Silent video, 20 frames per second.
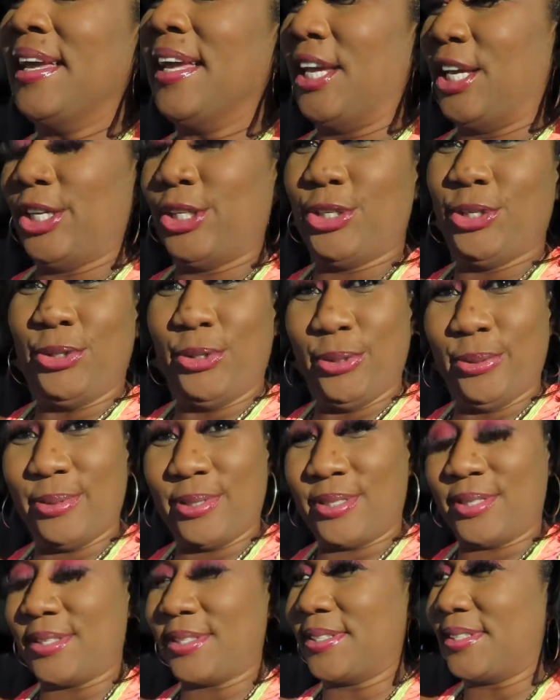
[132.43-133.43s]

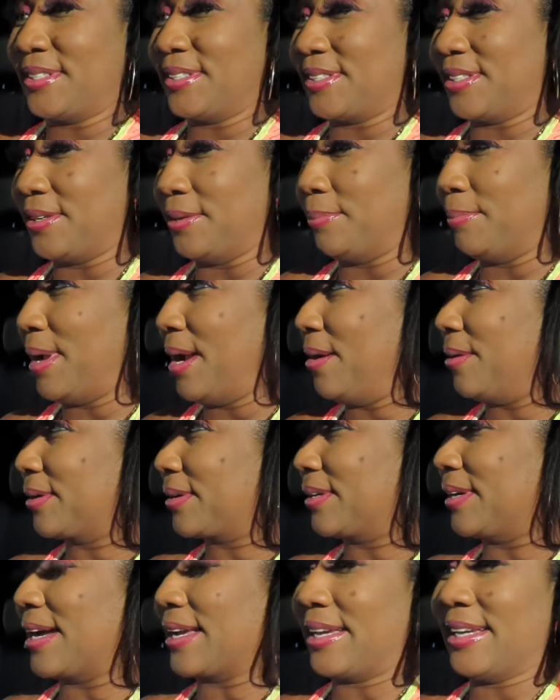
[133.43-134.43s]
introduced to
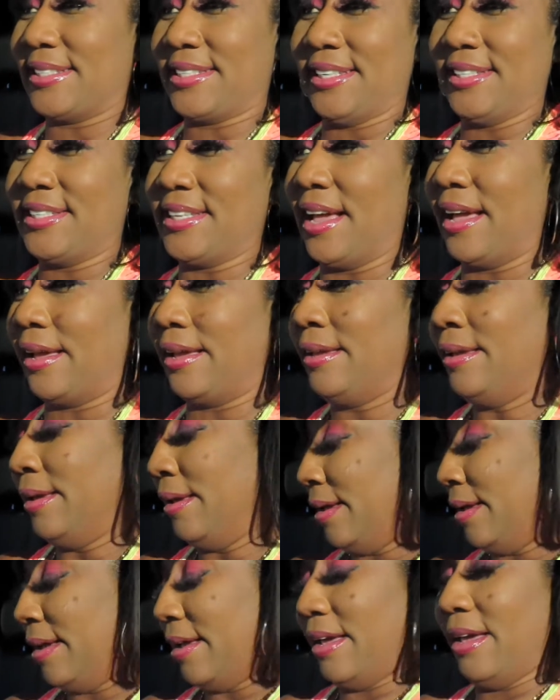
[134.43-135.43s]
America. I guess he say,
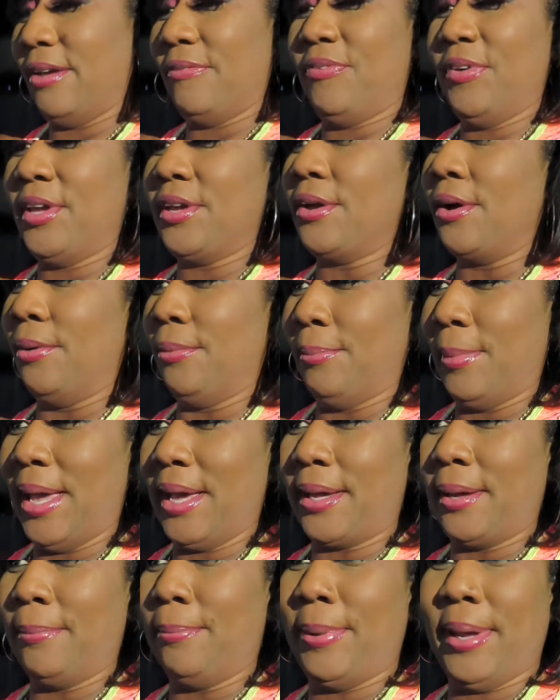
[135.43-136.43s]
if he gonna
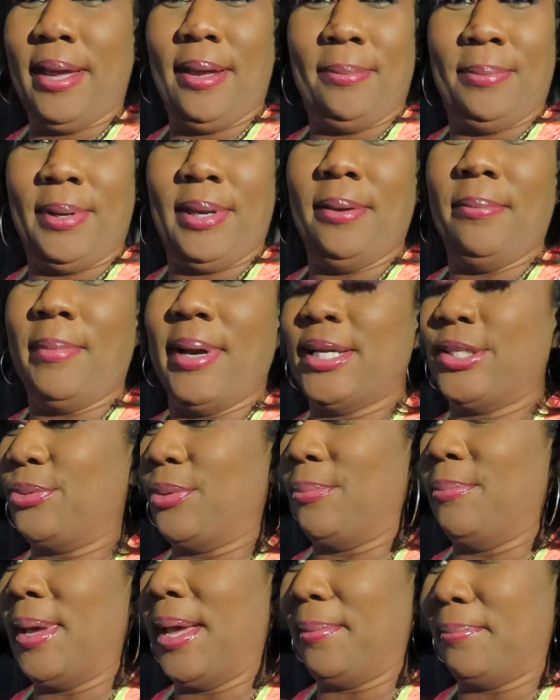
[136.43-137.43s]
make a baby, he might as
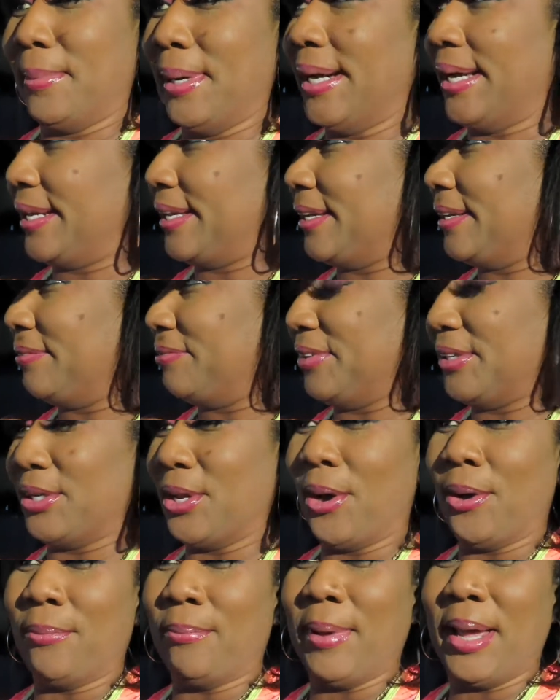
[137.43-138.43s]
well make money. If it
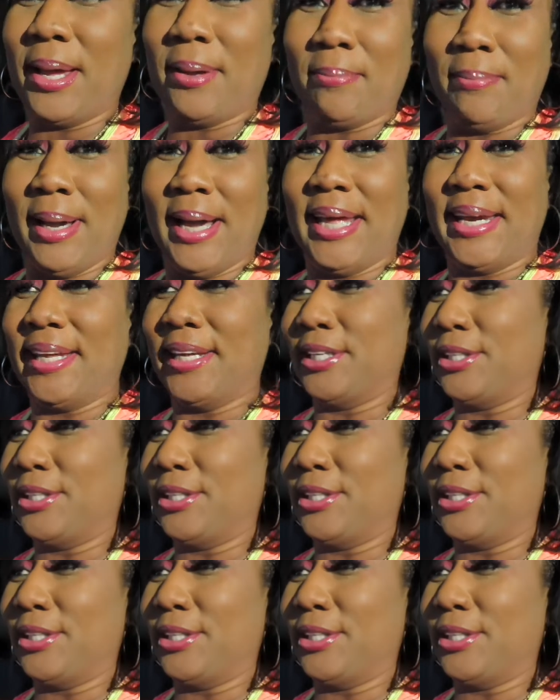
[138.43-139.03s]
don't make money,